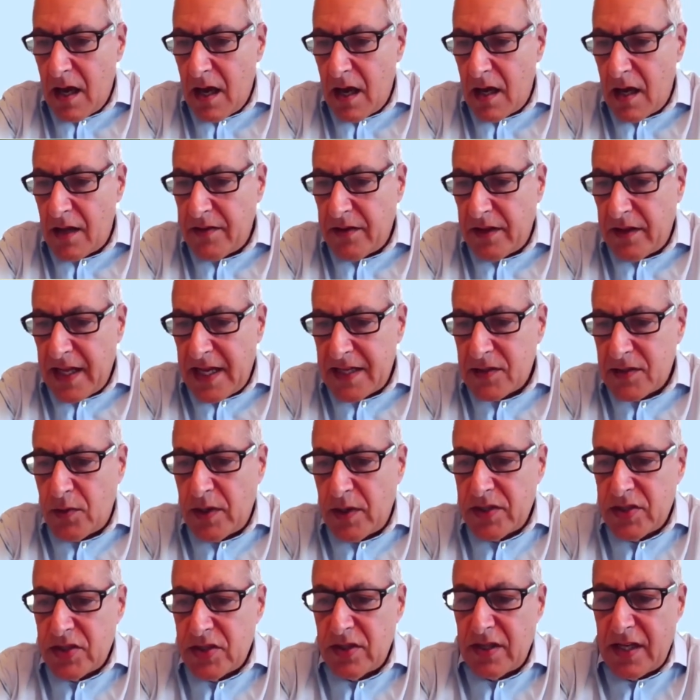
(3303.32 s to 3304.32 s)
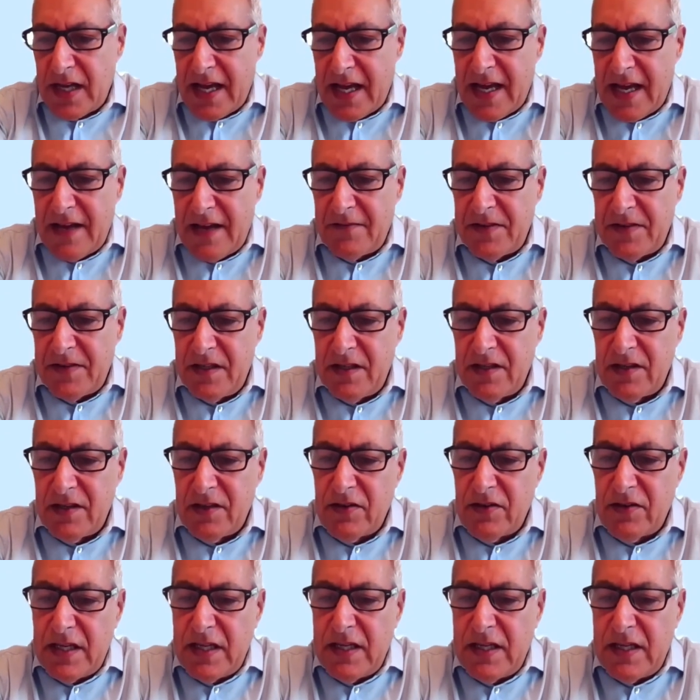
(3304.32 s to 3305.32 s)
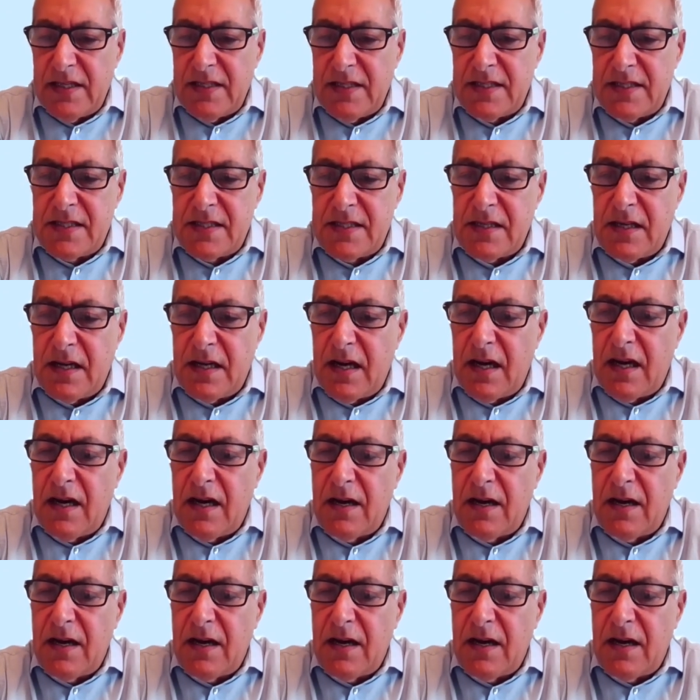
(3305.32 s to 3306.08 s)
The last question that I have here is